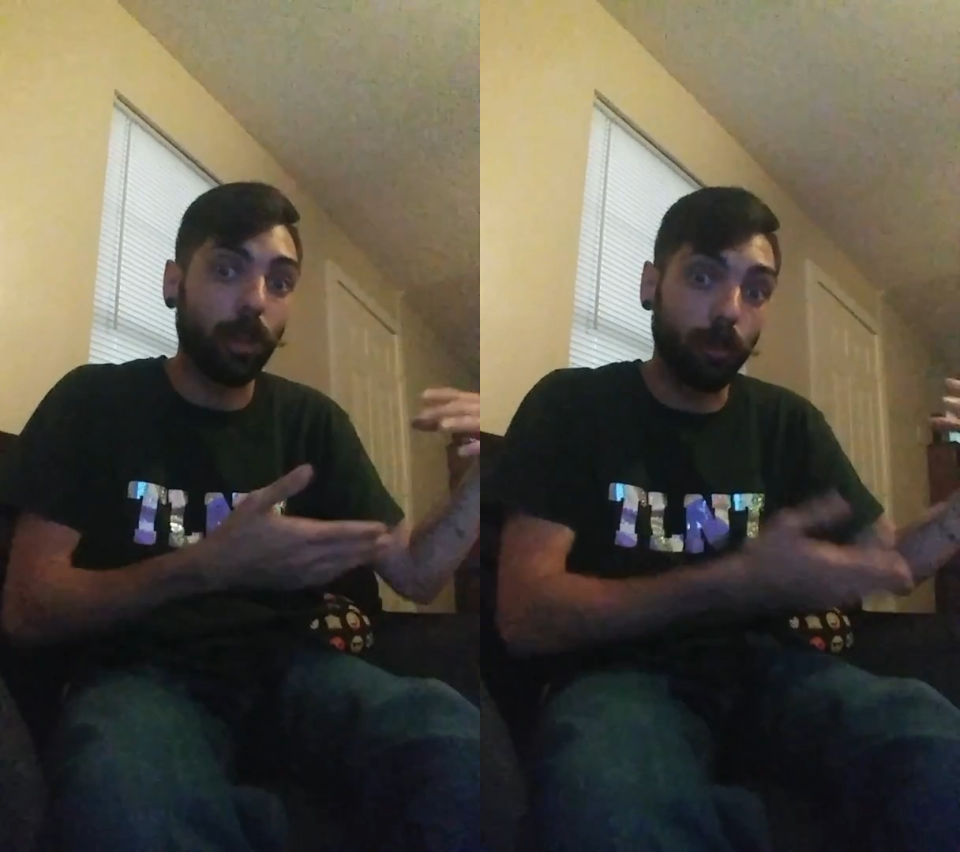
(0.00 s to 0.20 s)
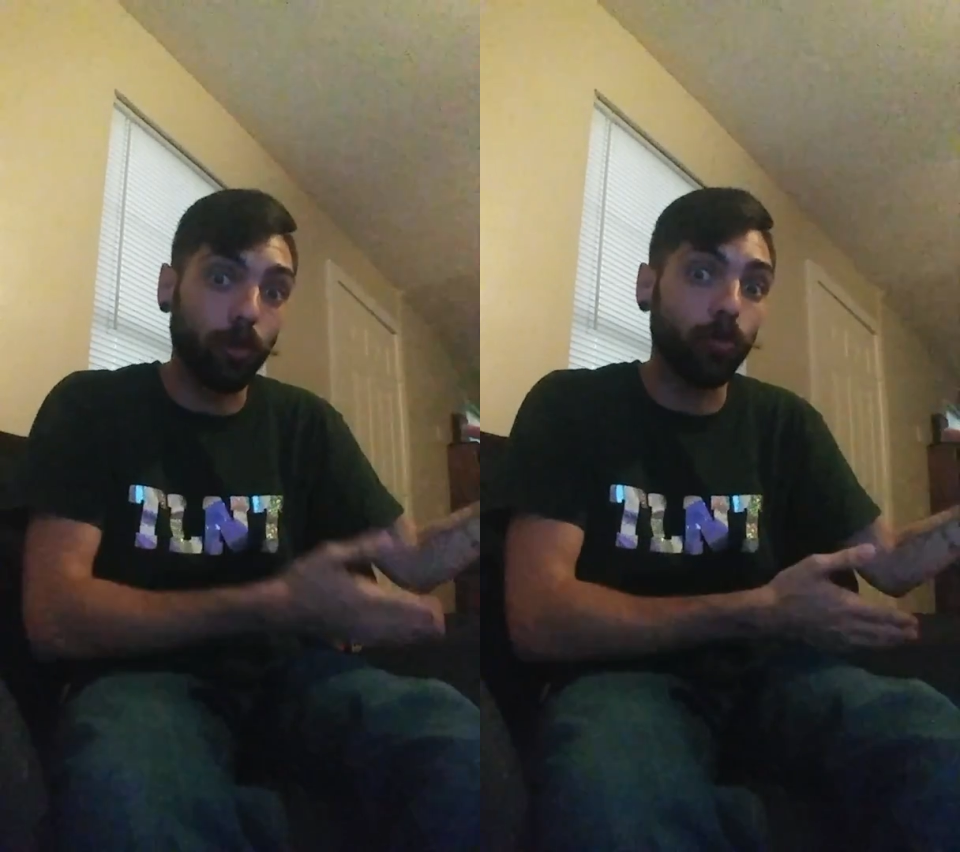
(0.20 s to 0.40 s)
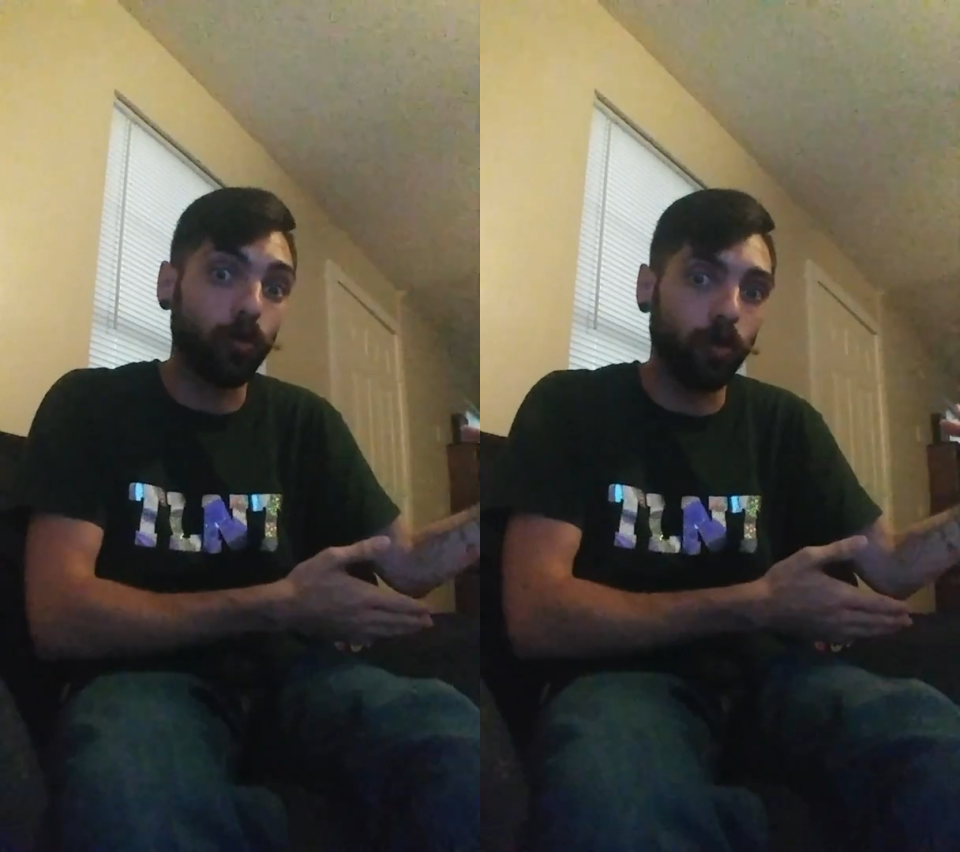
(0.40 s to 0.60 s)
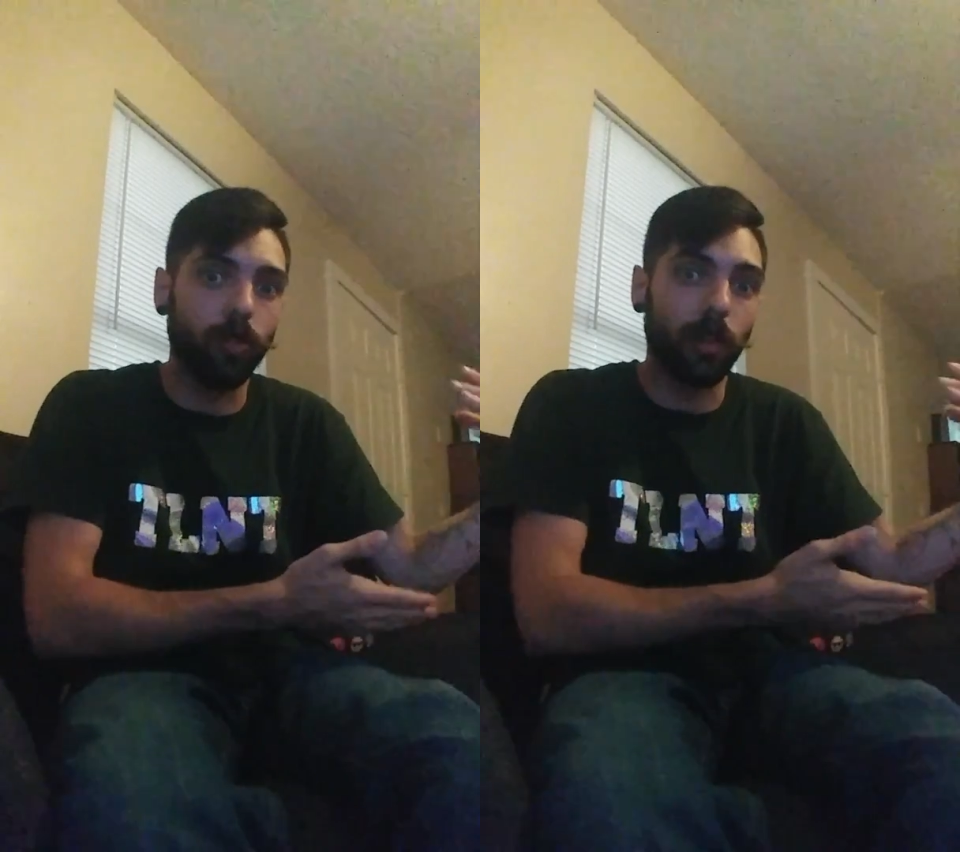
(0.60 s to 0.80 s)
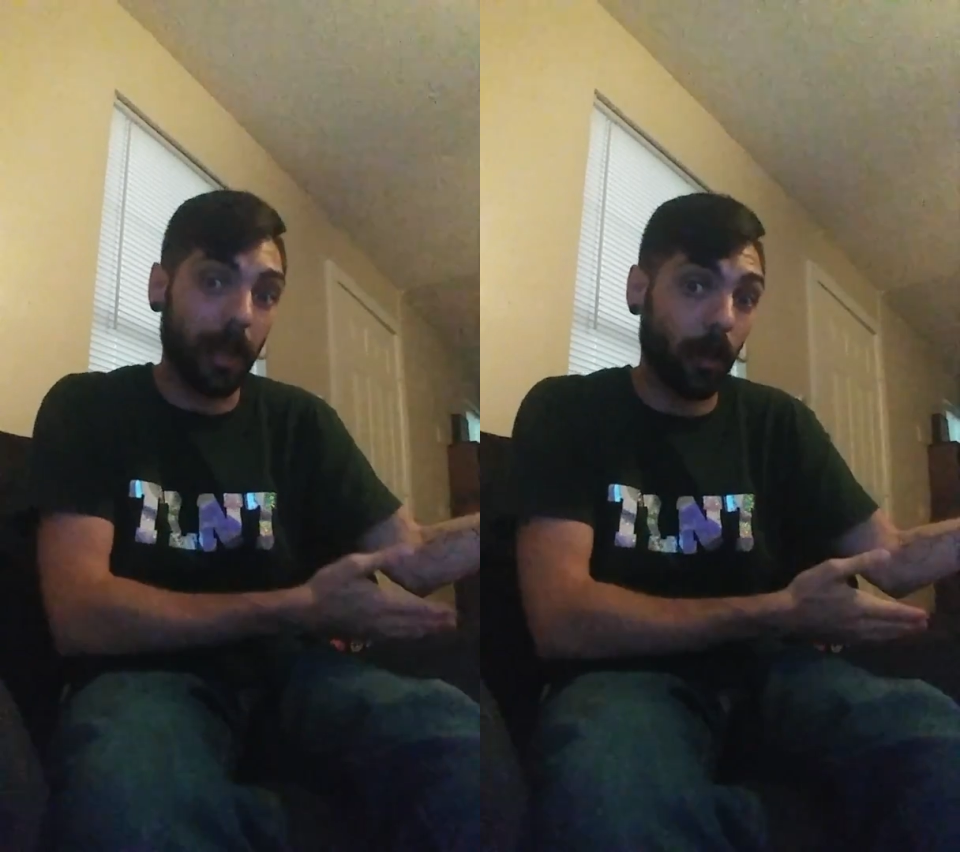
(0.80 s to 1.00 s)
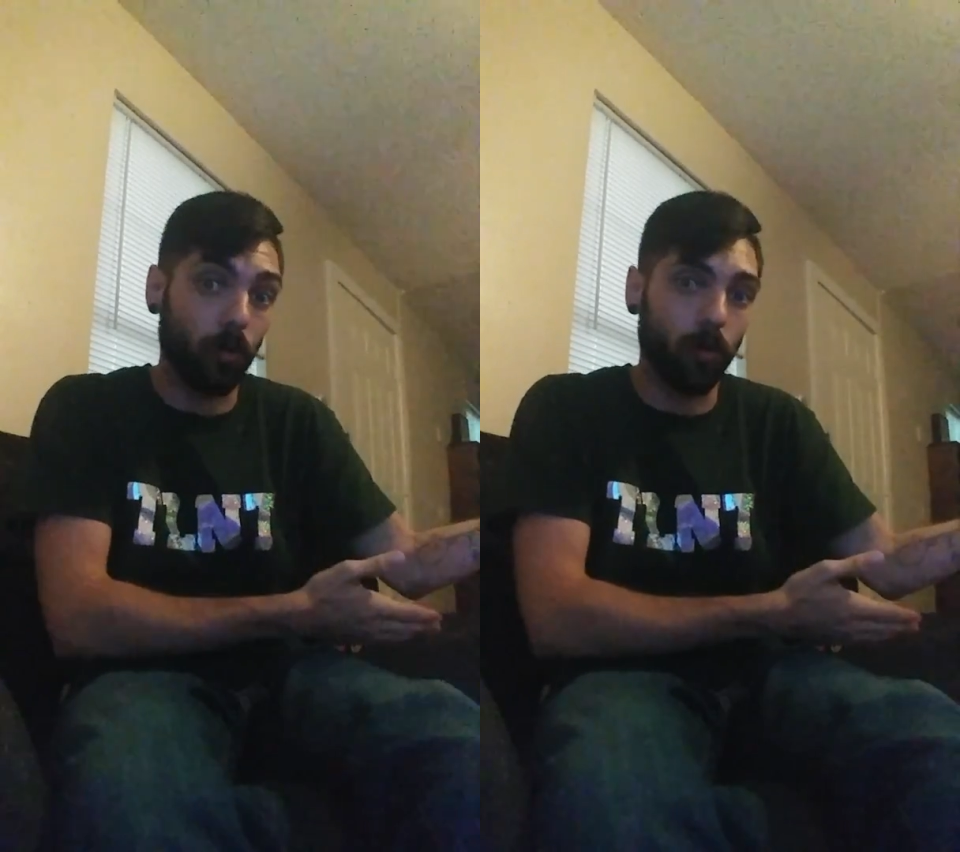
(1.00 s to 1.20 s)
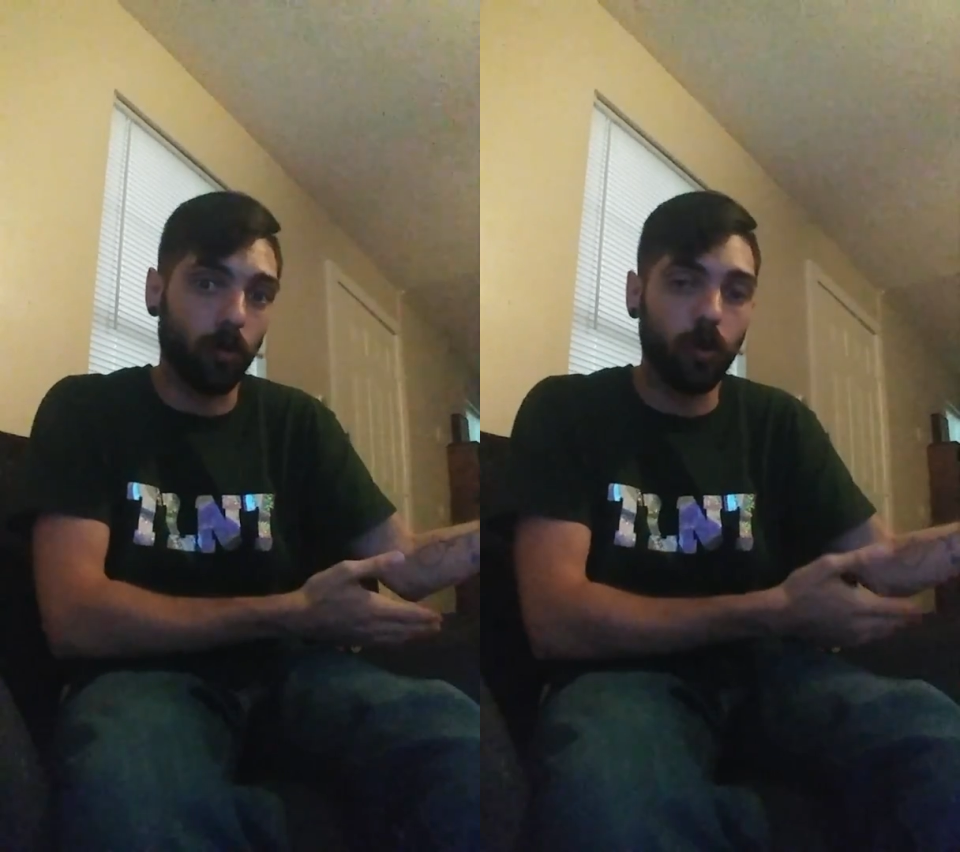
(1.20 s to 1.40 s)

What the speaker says: through the angle